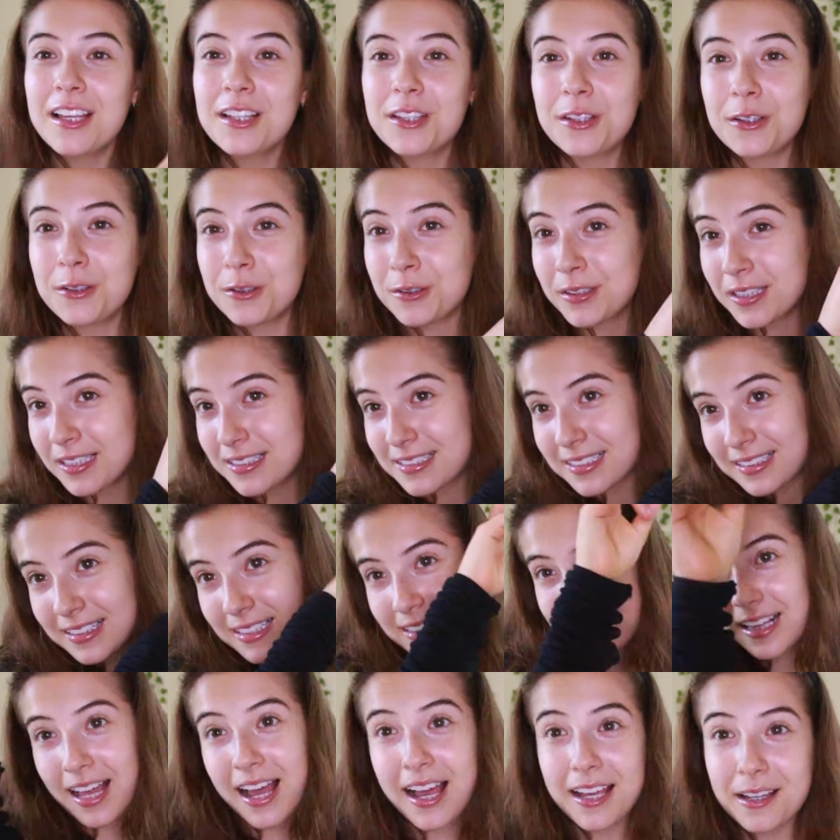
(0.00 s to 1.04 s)
you need to
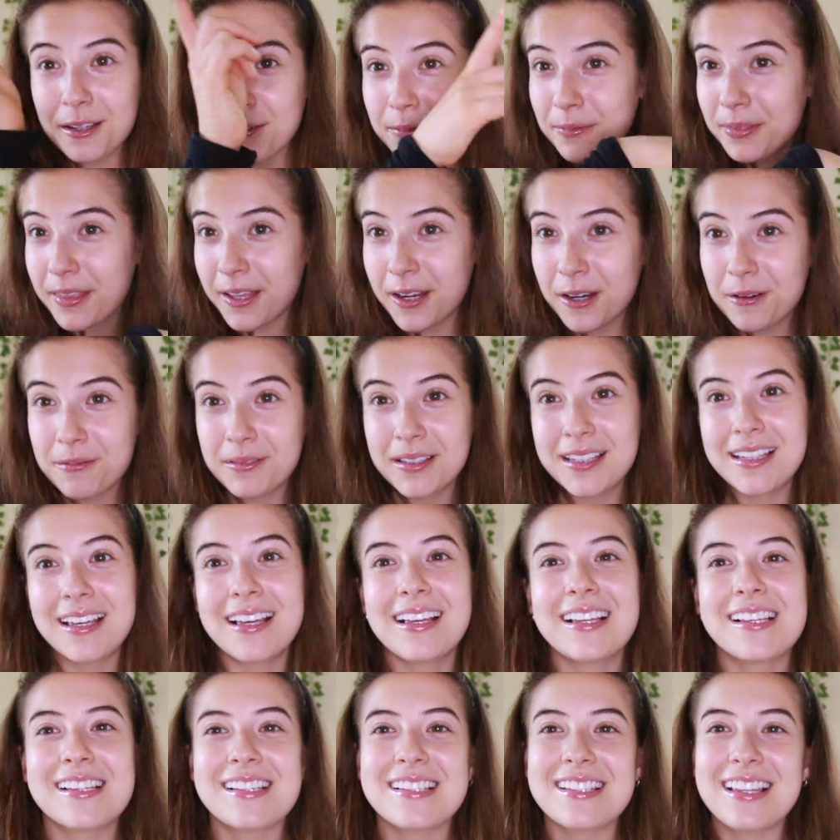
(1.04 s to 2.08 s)
click the eye up there
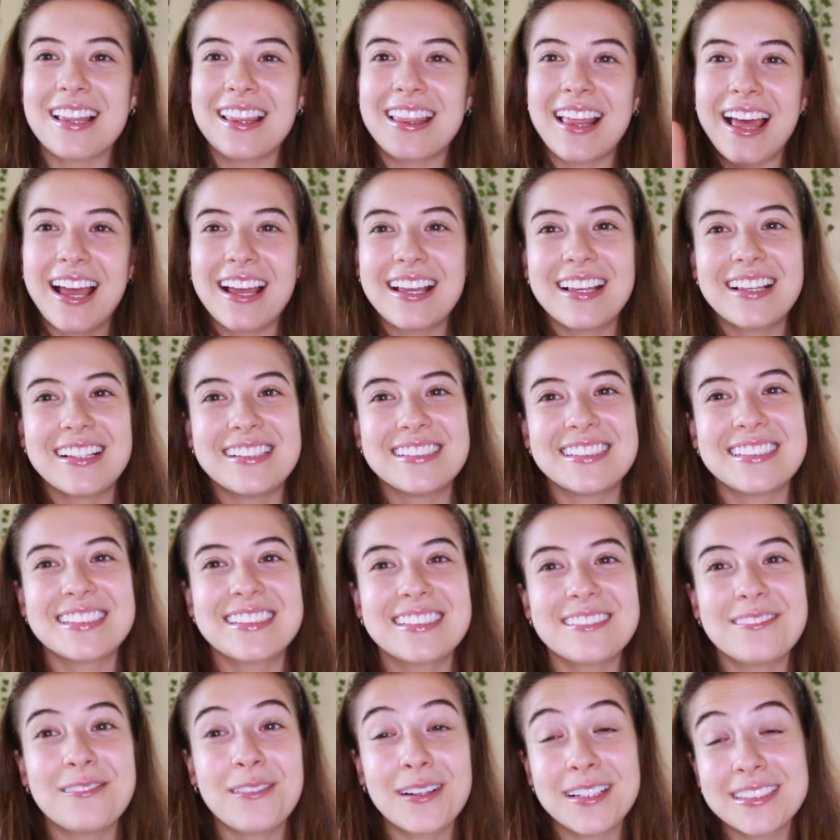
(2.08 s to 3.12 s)
because that is
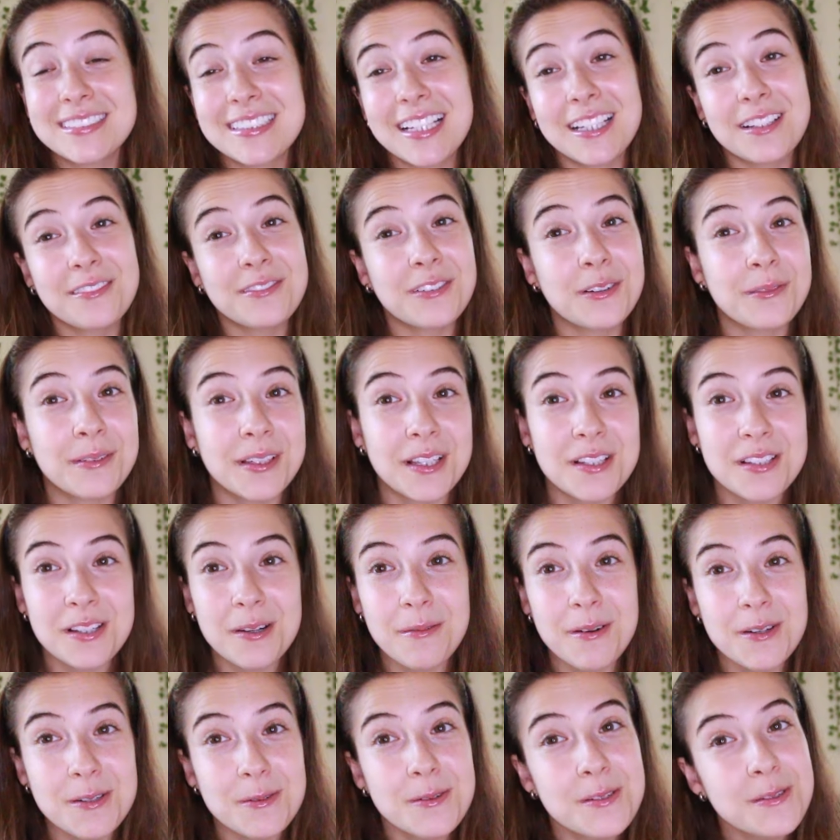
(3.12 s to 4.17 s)
what it's like filming a
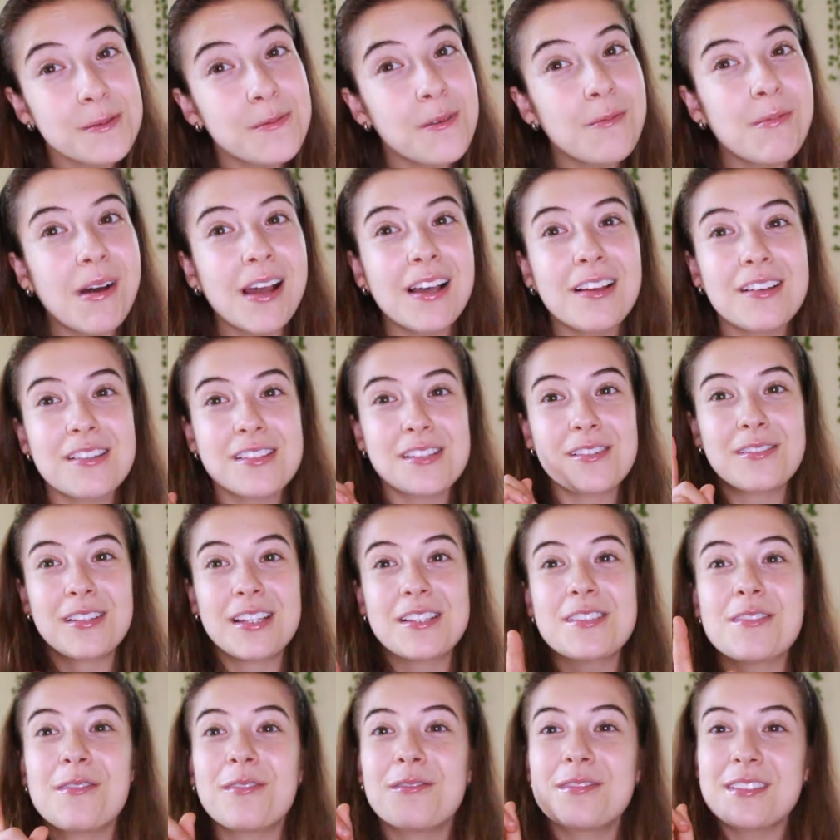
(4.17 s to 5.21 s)
commercial with Simone Biles. You
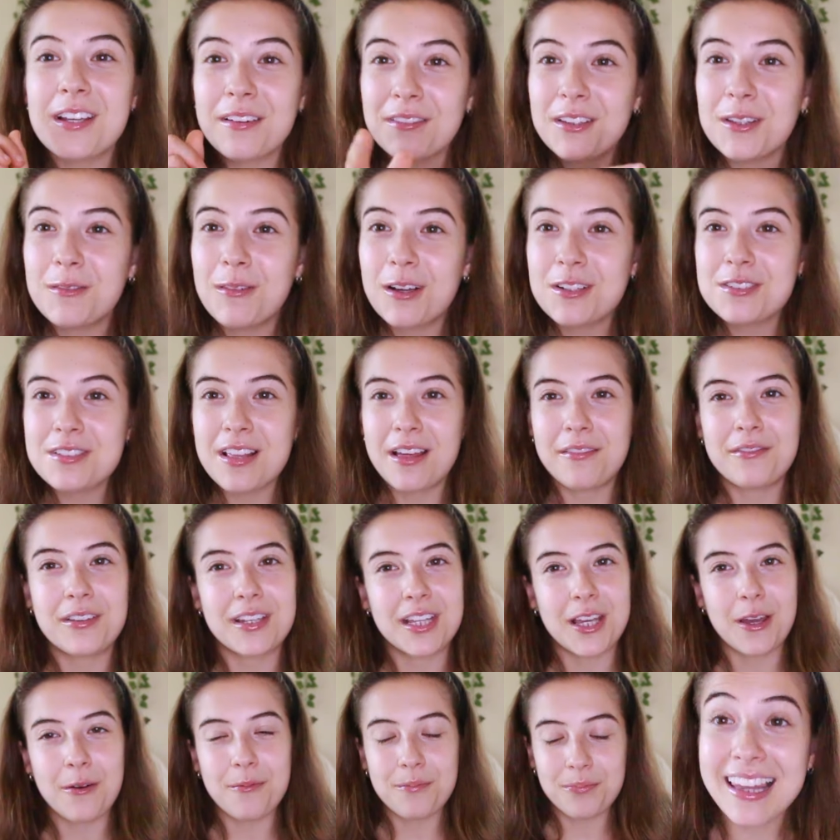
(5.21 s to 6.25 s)
need to definitely watch that
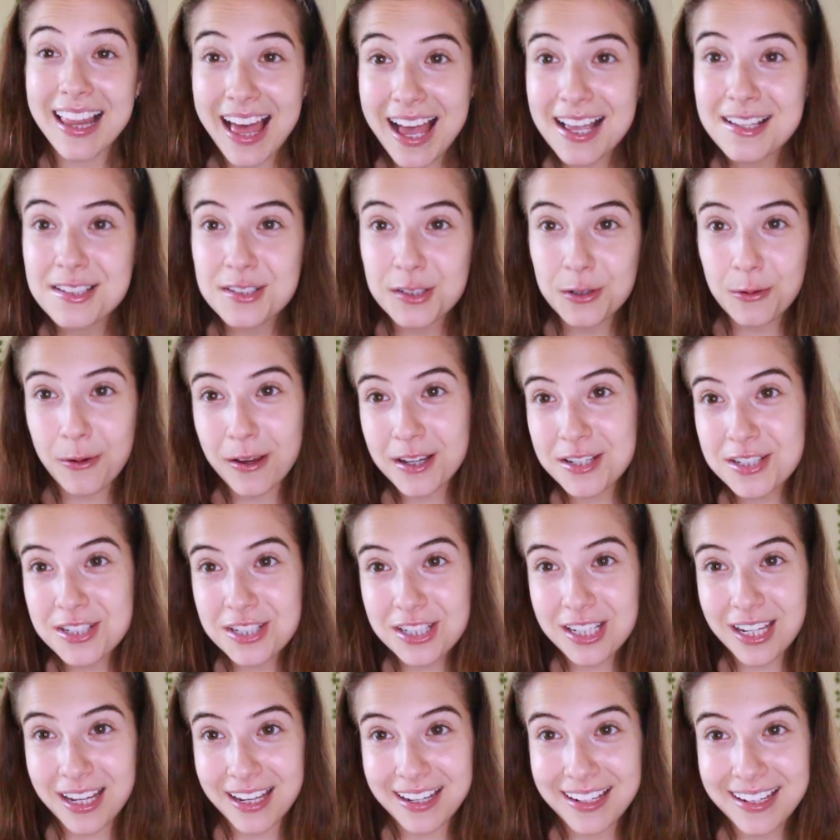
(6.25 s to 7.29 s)
video. Last
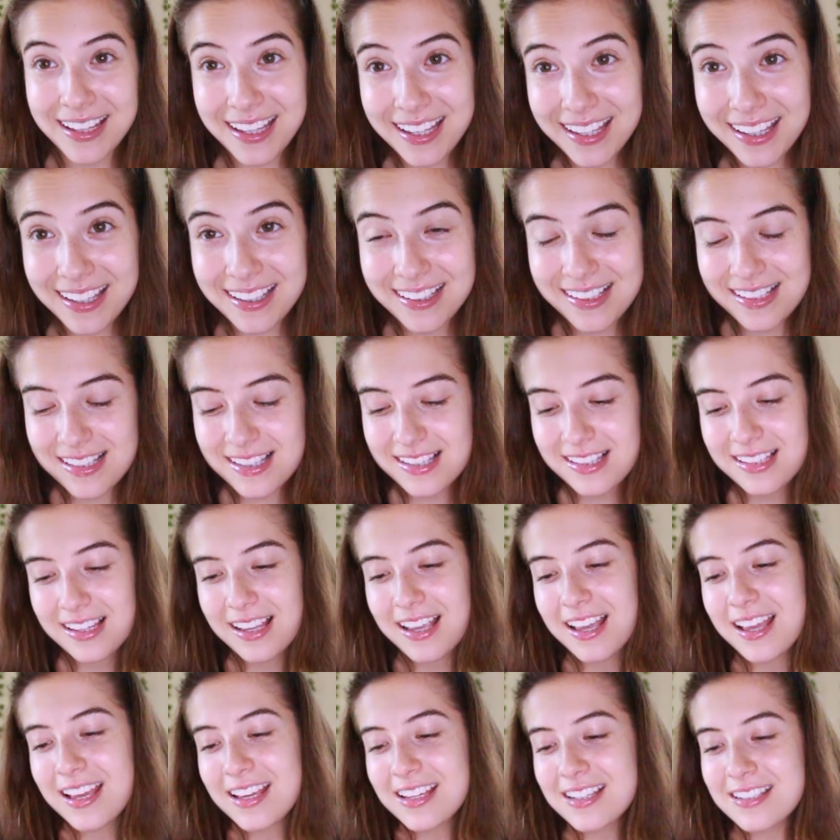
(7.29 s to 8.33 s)
question is,
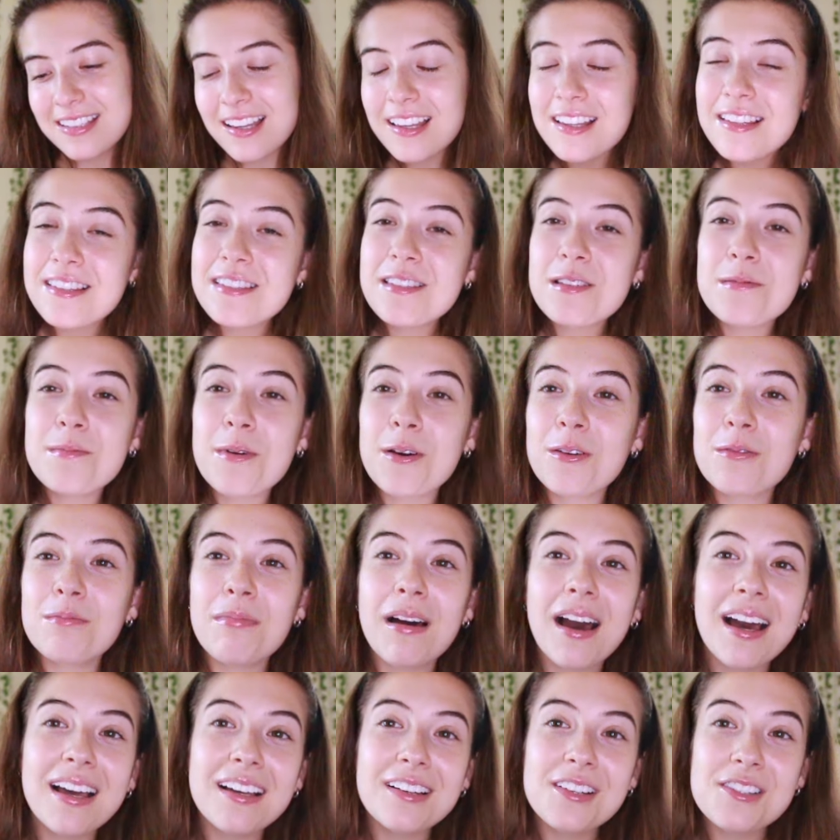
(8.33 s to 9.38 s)
does Simone
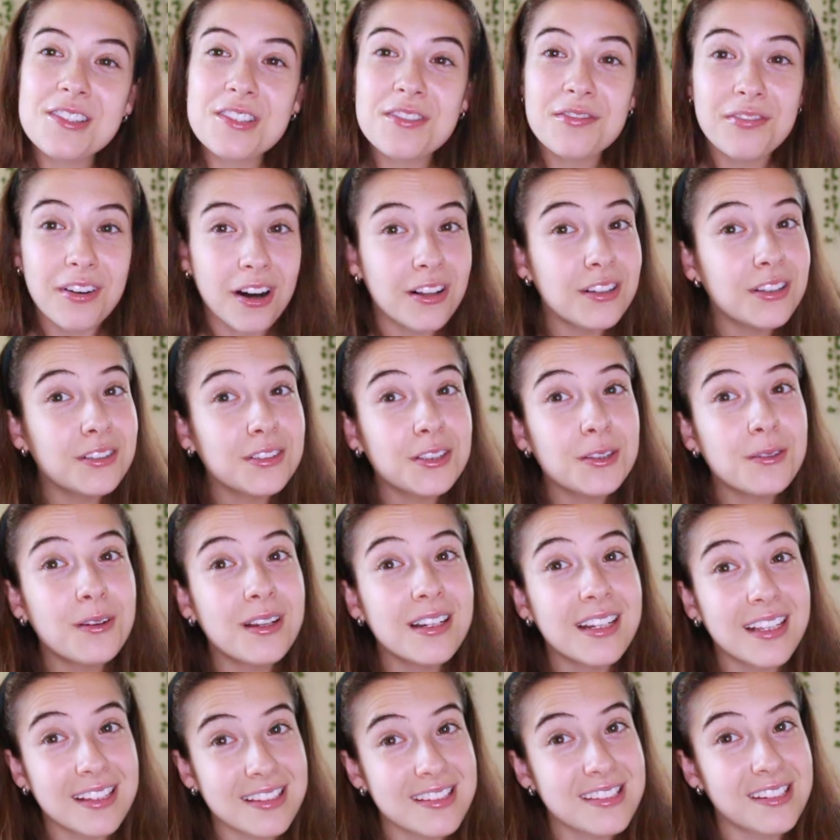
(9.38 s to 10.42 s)
Biles follow you
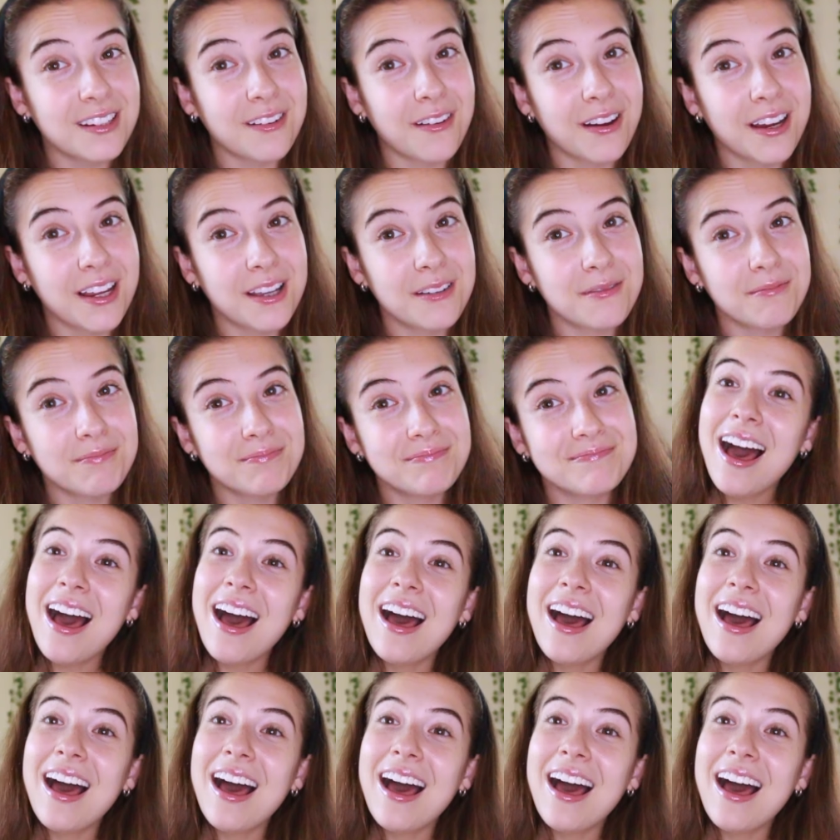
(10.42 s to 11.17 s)
on Instagram?